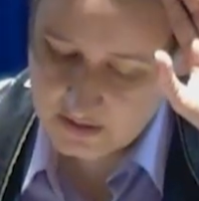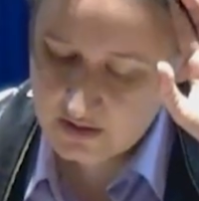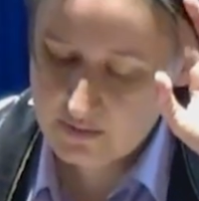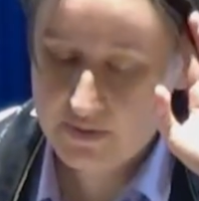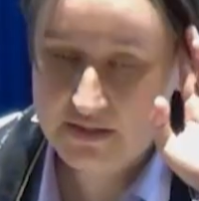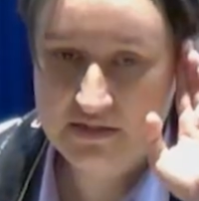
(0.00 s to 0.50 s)

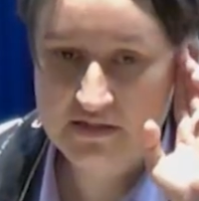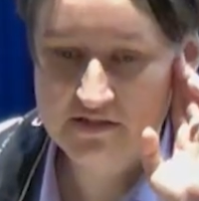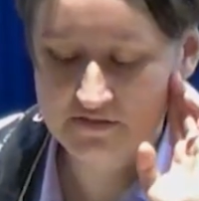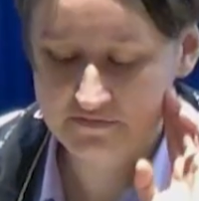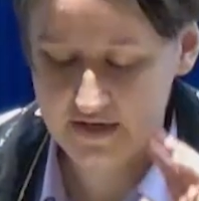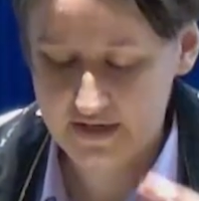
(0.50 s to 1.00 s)
but it
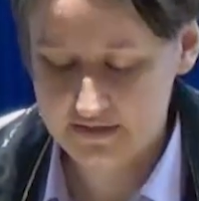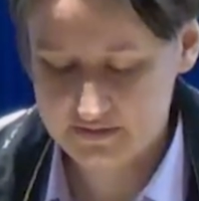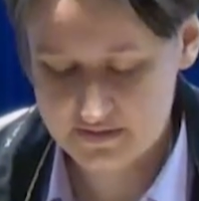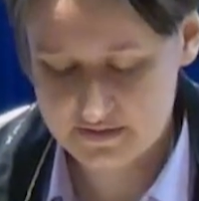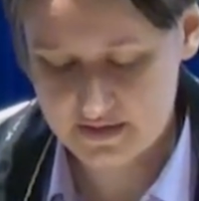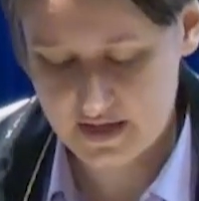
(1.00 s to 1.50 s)
is a vital
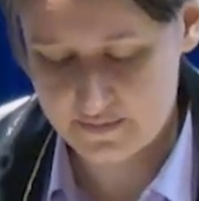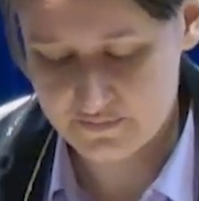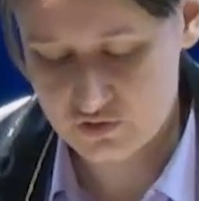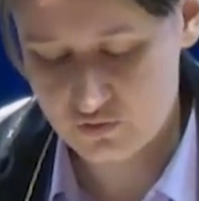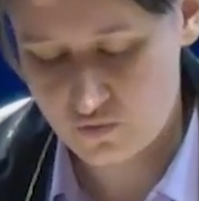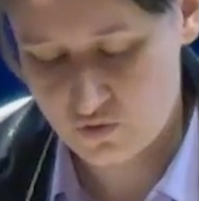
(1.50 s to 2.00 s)
step
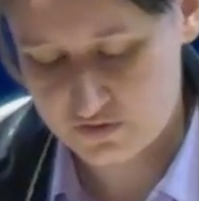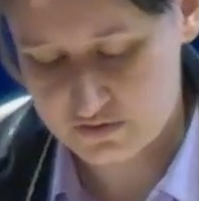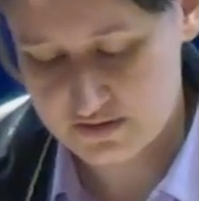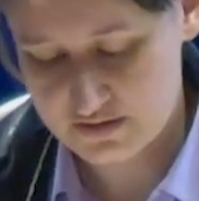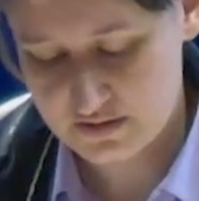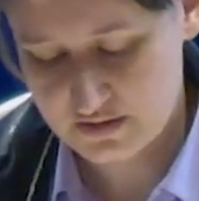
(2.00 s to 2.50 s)

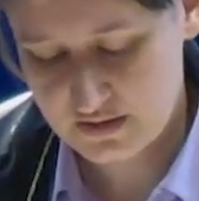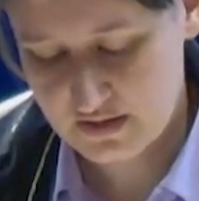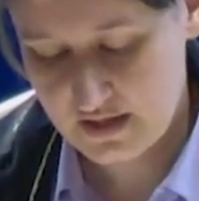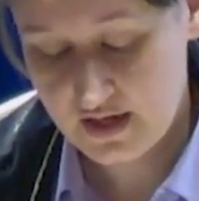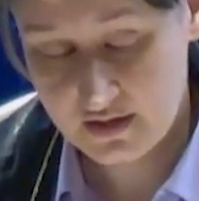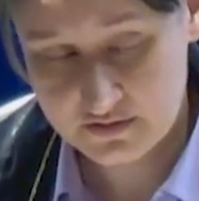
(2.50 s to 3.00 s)
toward
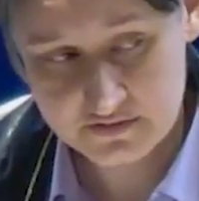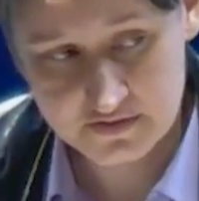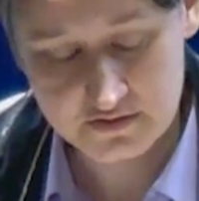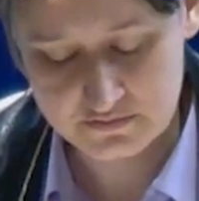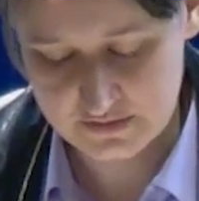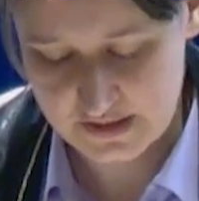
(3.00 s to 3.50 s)

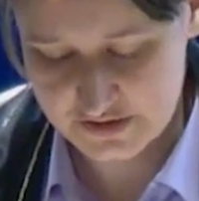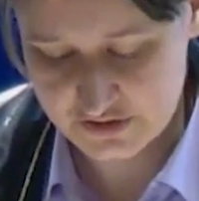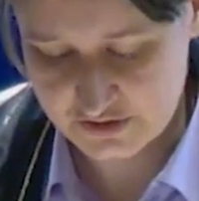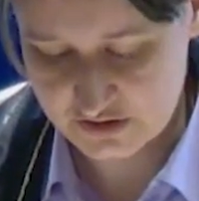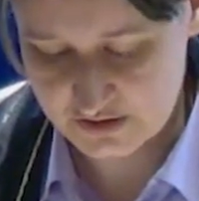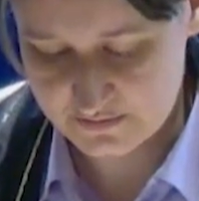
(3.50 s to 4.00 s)
healthier
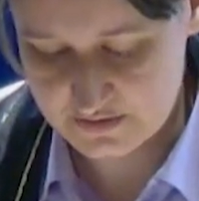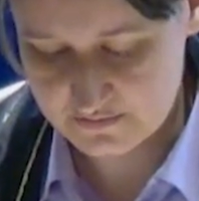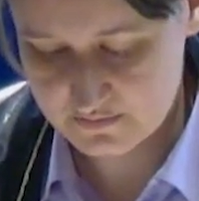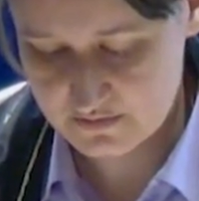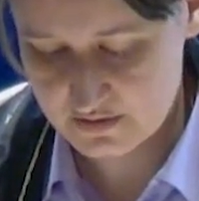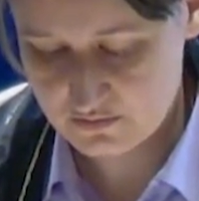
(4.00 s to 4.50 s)
relationships
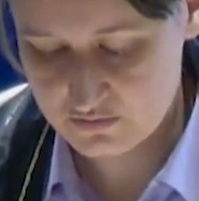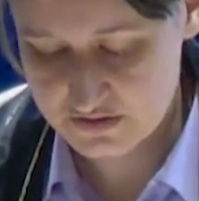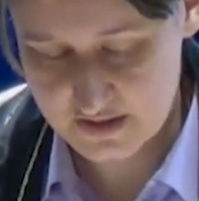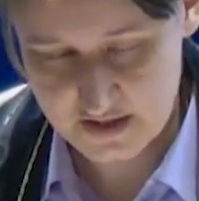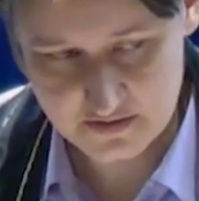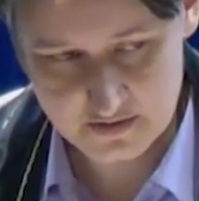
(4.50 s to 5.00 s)
with
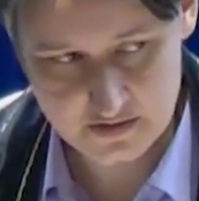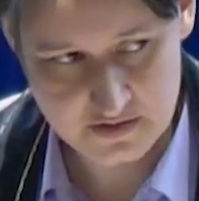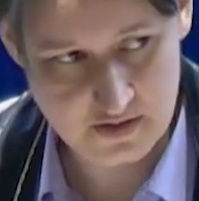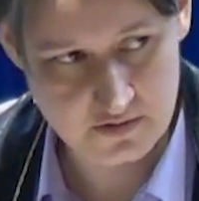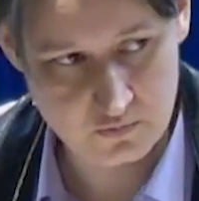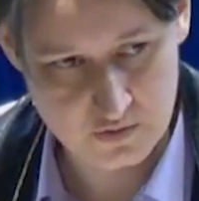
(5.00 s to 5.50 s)

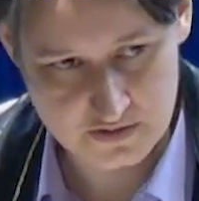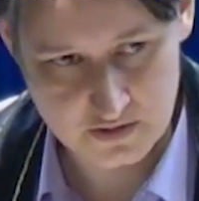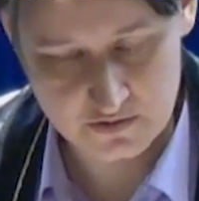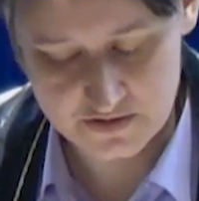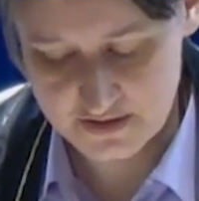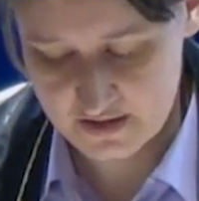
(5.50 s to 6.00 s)
others and with
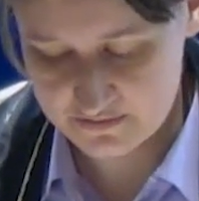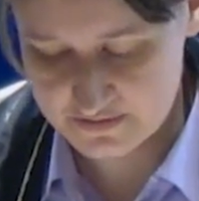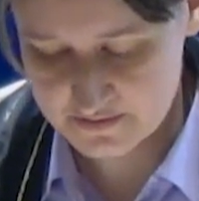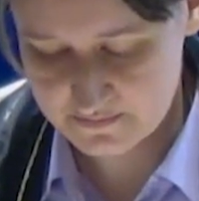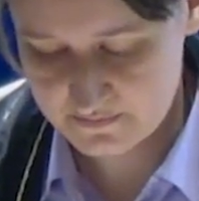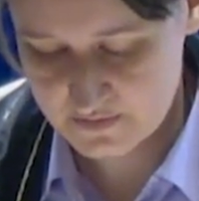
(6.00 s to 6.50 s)
ourselves.